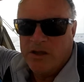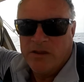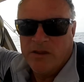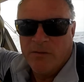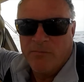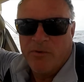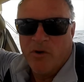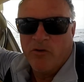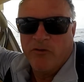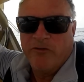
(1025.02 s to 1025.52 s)
the
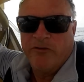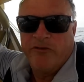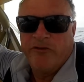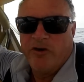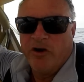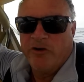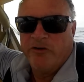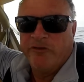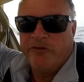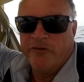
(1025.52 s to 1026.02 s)
boat
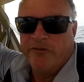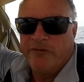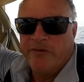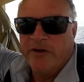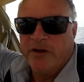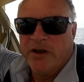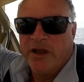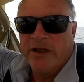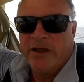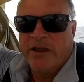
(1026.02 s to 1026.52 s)
starts to
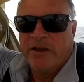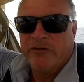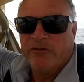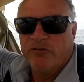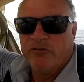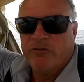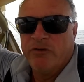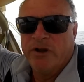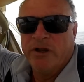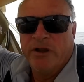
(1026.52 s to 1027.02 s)
feel like it's
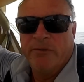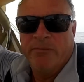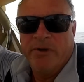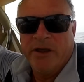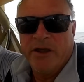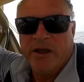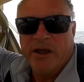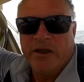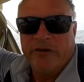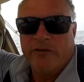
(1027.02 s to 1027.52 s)
really
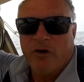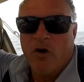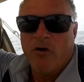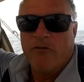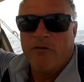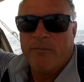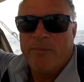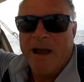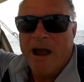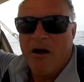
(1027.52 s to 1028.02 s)
big, it's
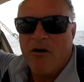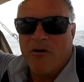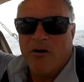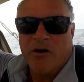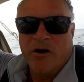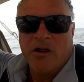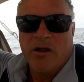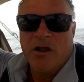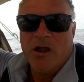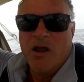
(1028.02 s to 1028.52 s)

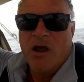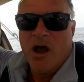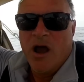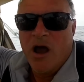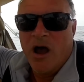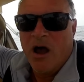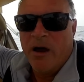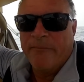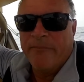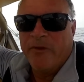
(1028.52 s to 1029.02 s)
overpowered.
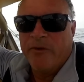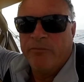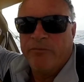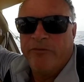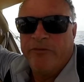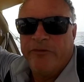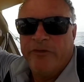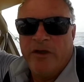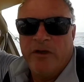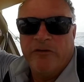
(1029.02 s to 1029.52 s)
The
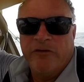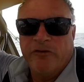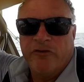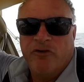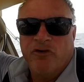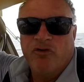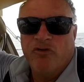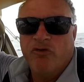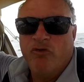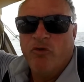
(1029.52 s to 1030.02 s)
seas are
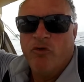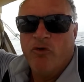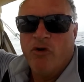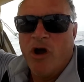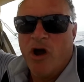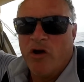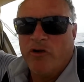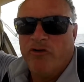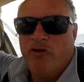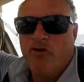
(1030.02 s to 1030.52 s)
too
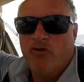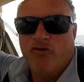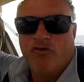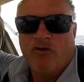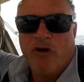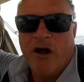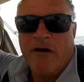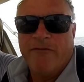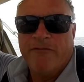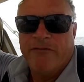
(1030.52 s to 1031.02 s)

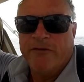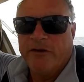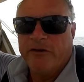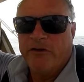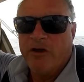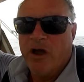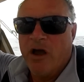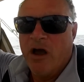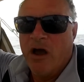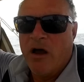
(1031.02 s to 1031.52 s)
rough, and
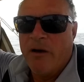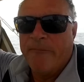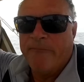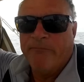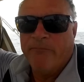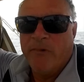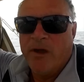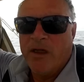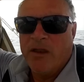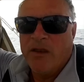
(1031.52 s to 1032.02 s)

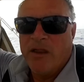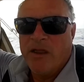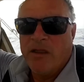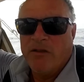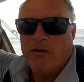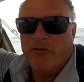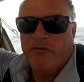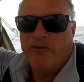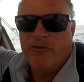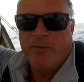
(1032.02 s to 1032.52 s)

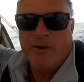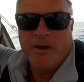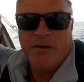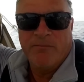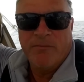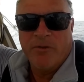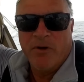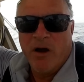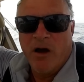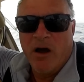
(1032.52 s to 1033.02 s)
there's too many
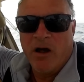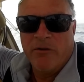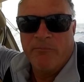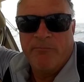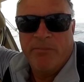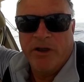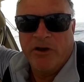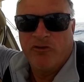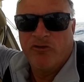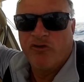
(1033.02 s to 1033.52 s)

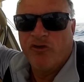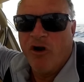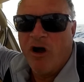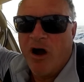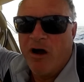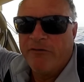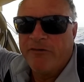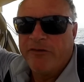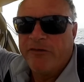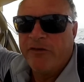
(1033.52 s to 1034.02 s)
big
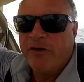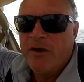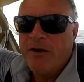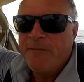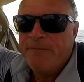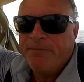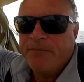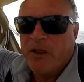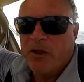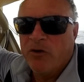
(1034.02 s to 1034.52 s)
troughs
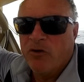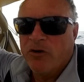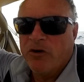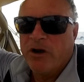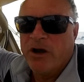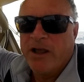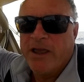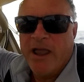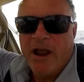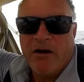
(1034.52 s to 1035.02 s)
in order
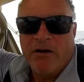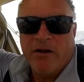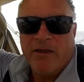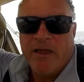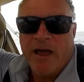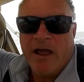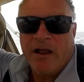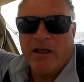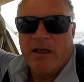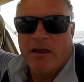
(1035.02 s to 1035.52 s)
to carry
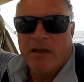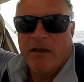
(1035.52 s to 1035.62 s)
that